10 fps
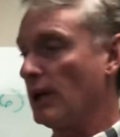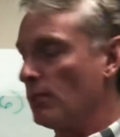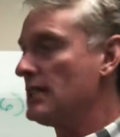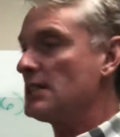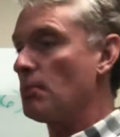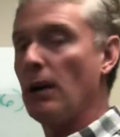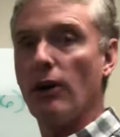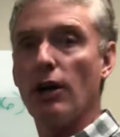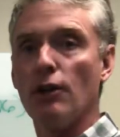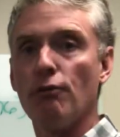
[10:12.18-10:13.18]

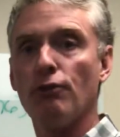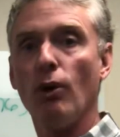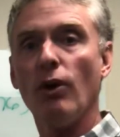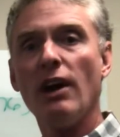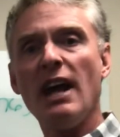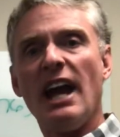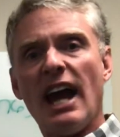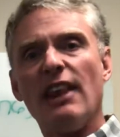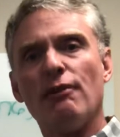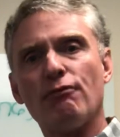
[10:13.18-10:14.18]
disappearing on the floor.
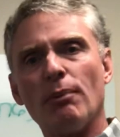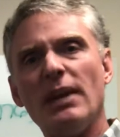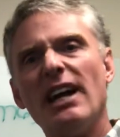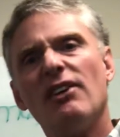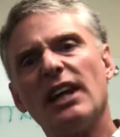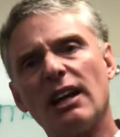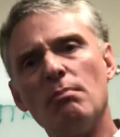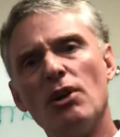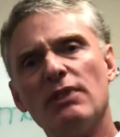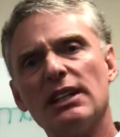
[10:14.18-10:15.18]
And then from there they could
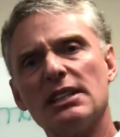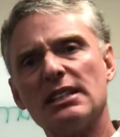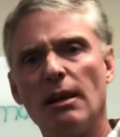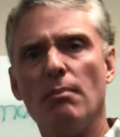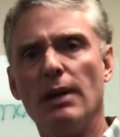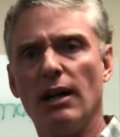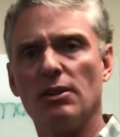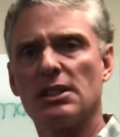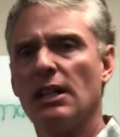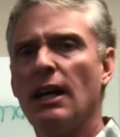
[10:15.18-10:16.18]
move into something else.